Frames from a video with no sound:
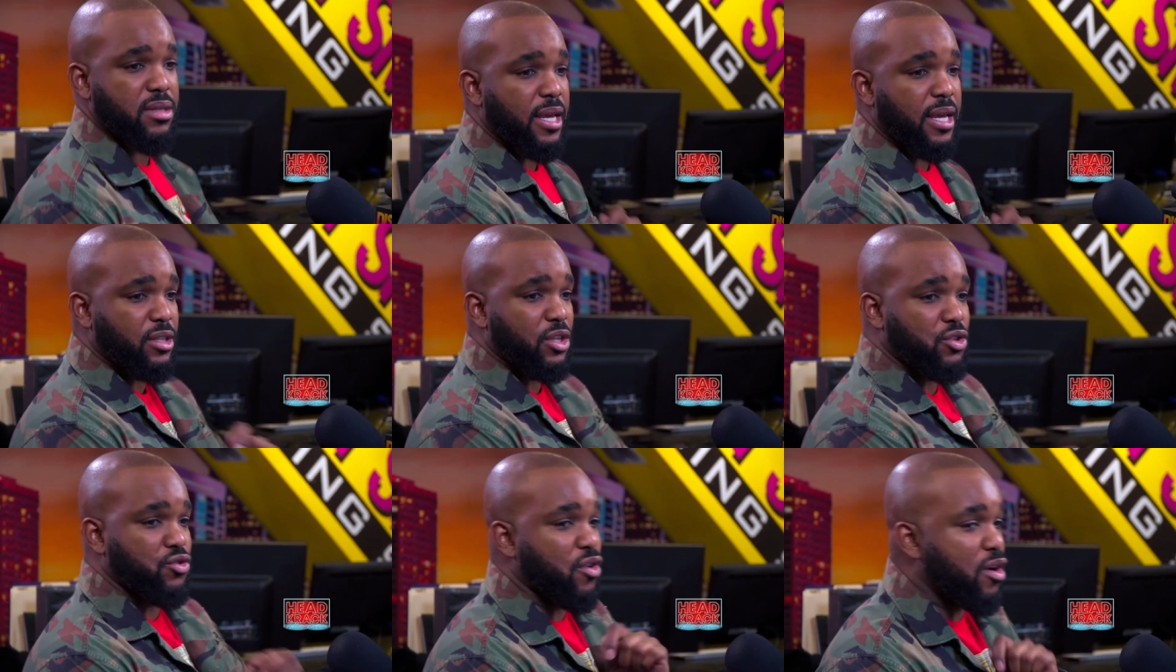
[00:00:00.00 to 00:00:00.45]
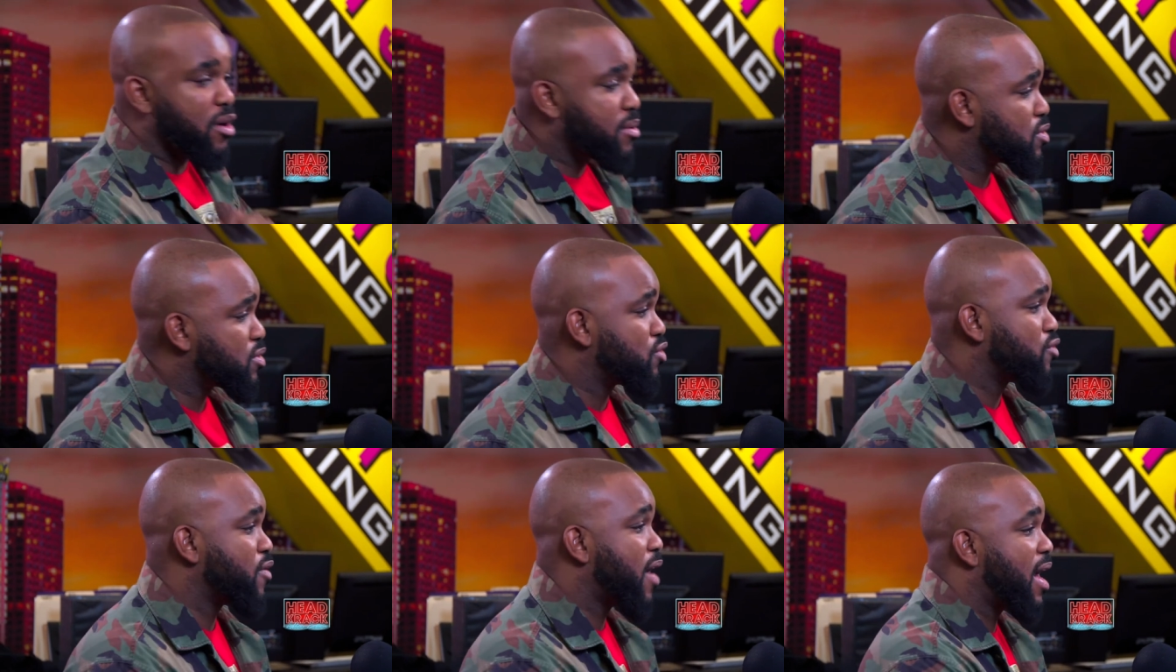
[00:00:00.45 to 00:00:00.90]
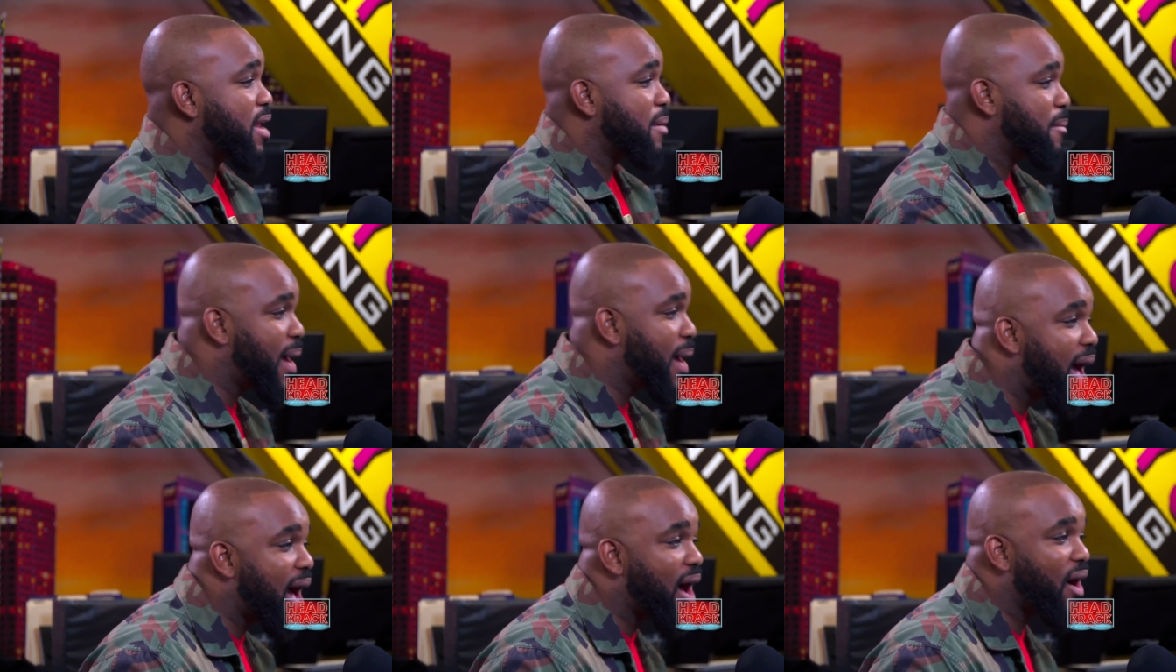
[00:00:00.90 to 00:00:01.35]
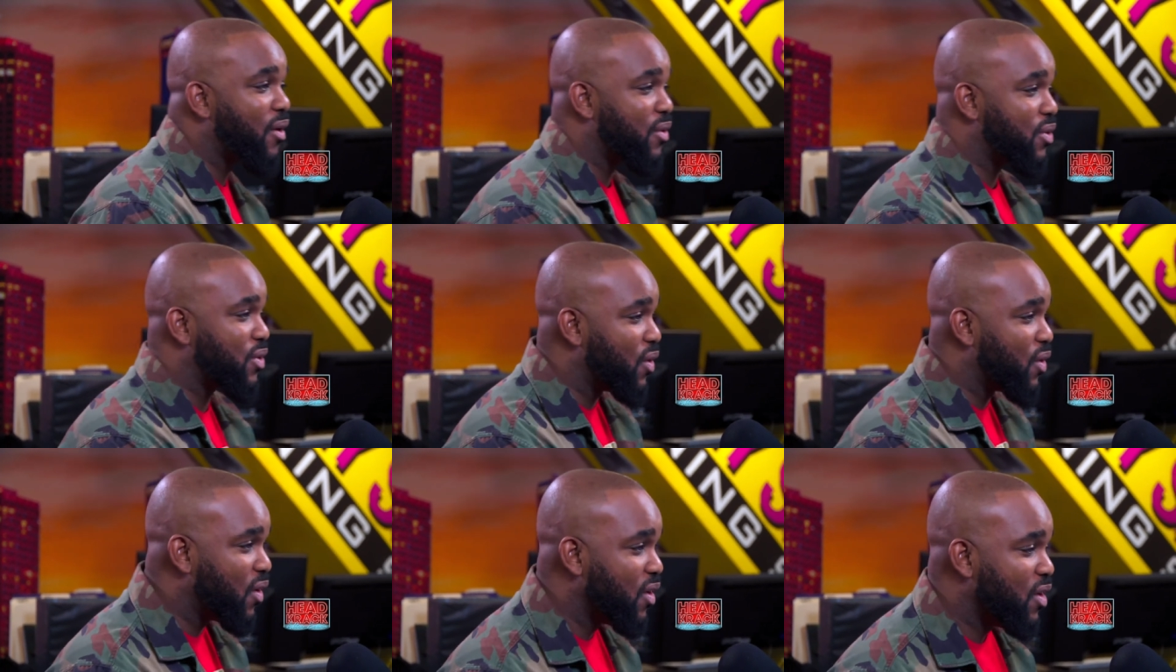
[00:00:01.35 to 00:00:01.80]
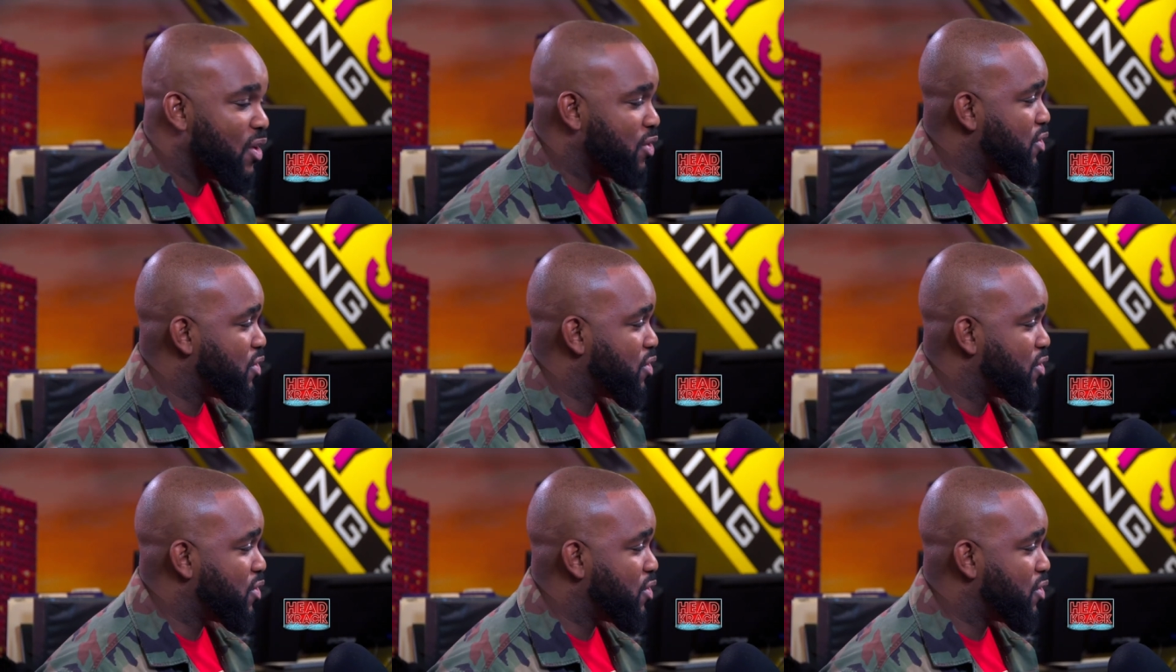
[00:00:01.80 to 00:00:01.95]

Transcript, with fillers: like the drums will drown them out. Yeah.